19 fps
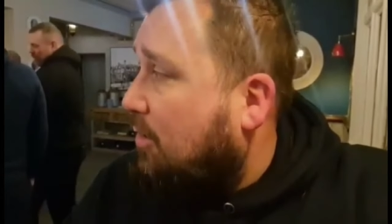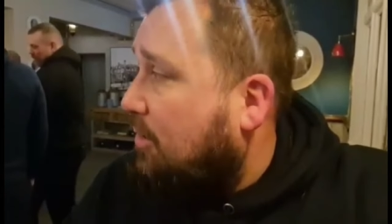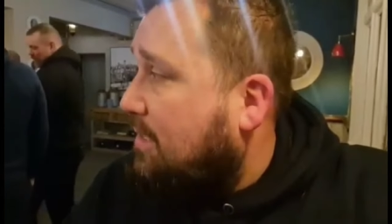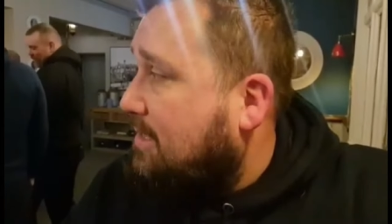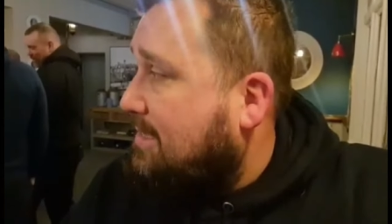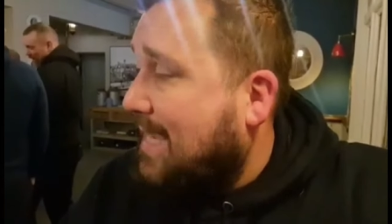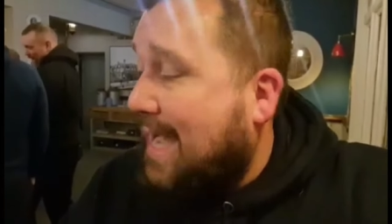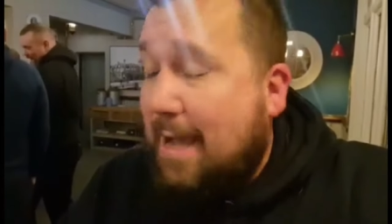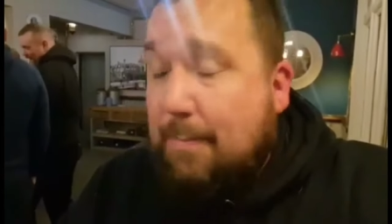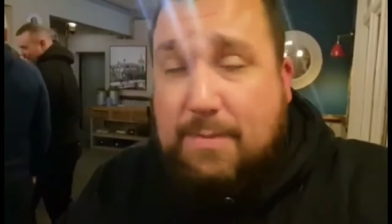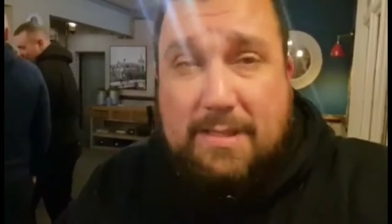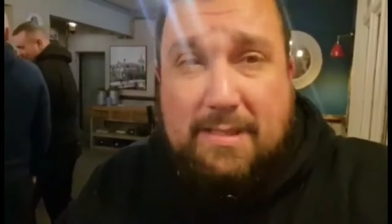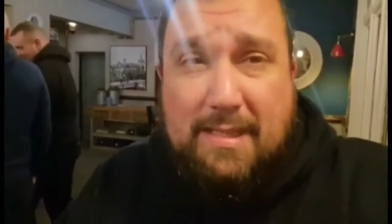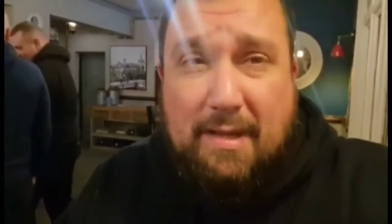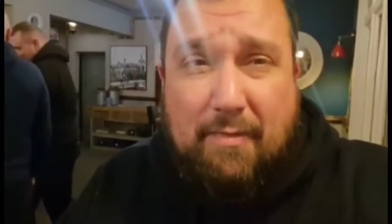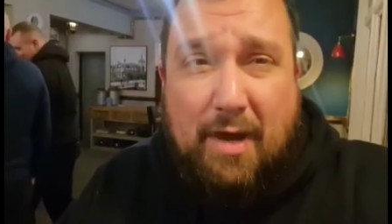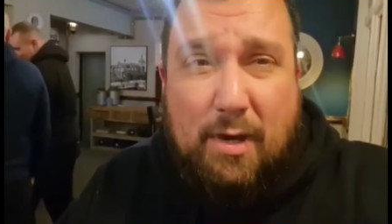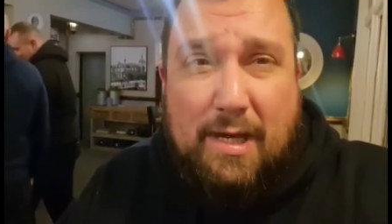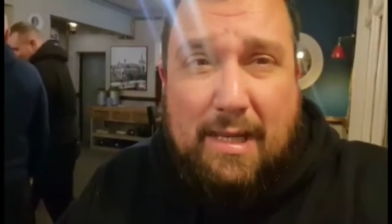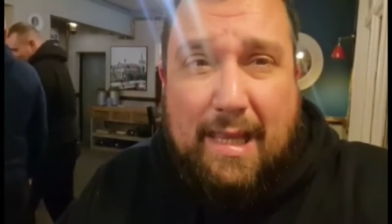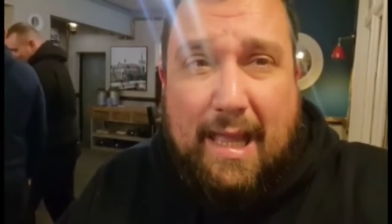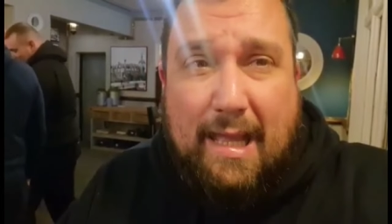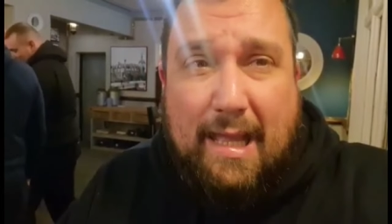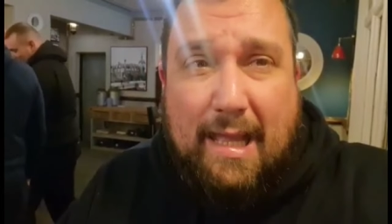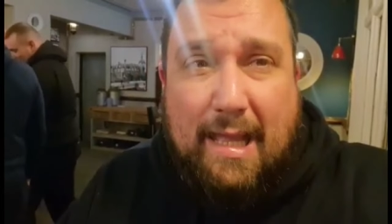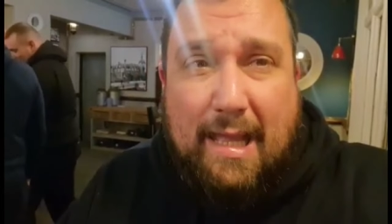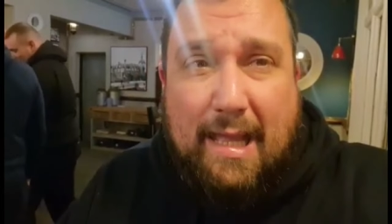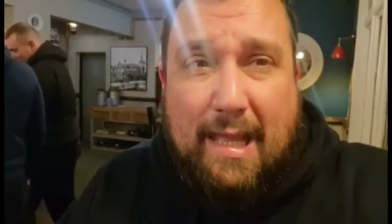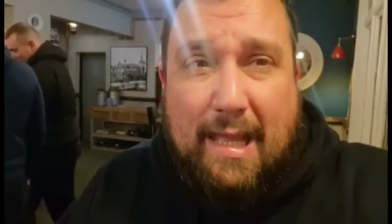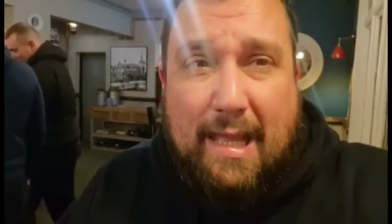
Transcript: on the taps and stuff. Only landlord.